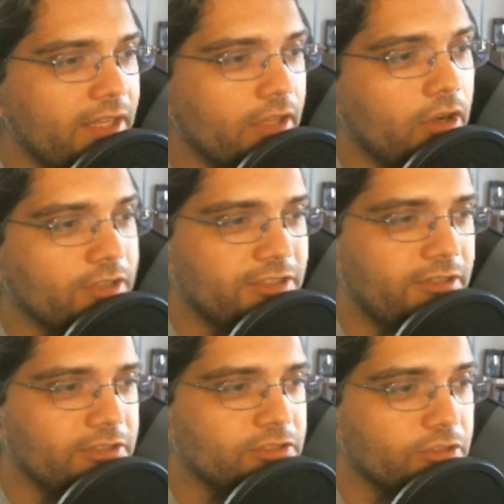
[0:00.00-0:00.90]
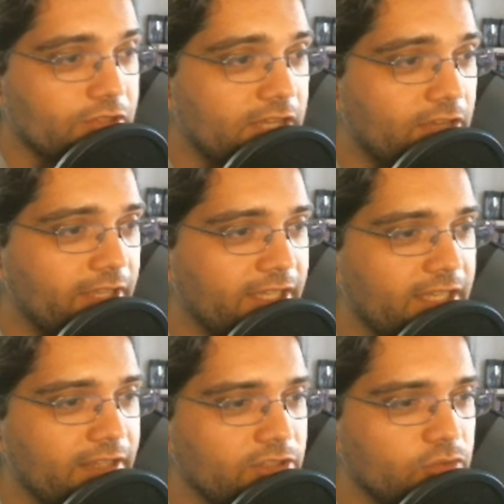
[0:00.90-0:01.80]
cards that let us search us out, like King of
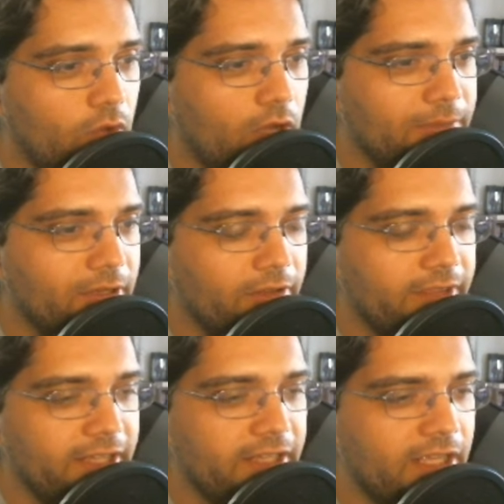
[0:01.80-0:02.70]
the Swamp and all that,